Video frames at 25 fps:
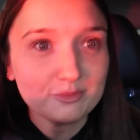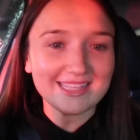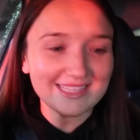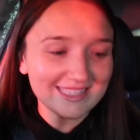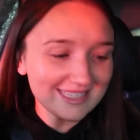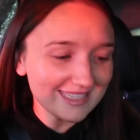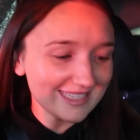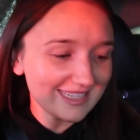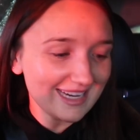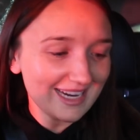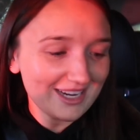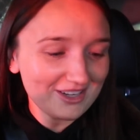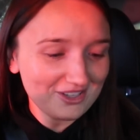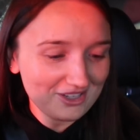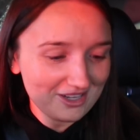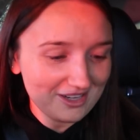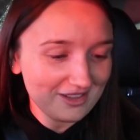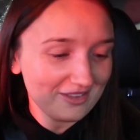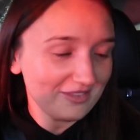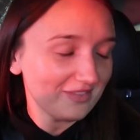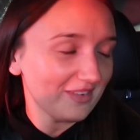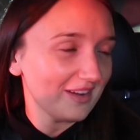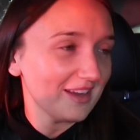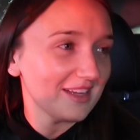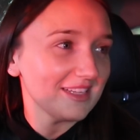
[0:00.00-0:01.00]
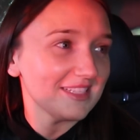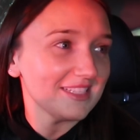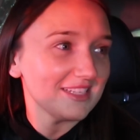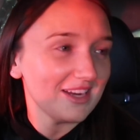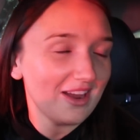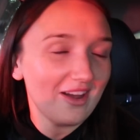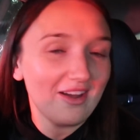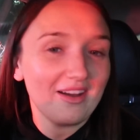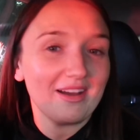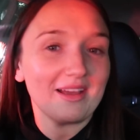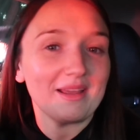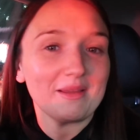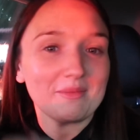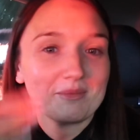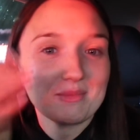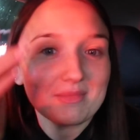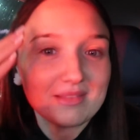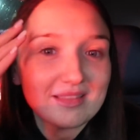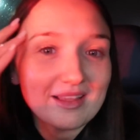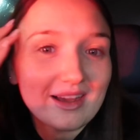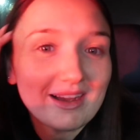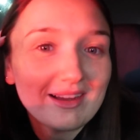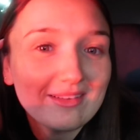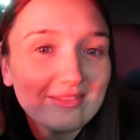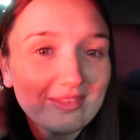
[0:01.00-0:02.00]
This is actually the first time
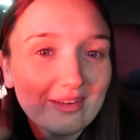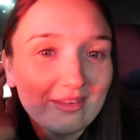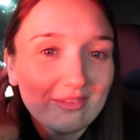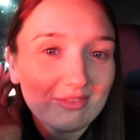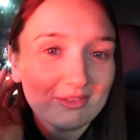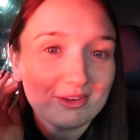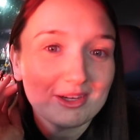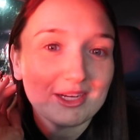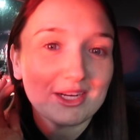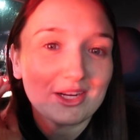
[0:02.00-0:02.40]
that I've ever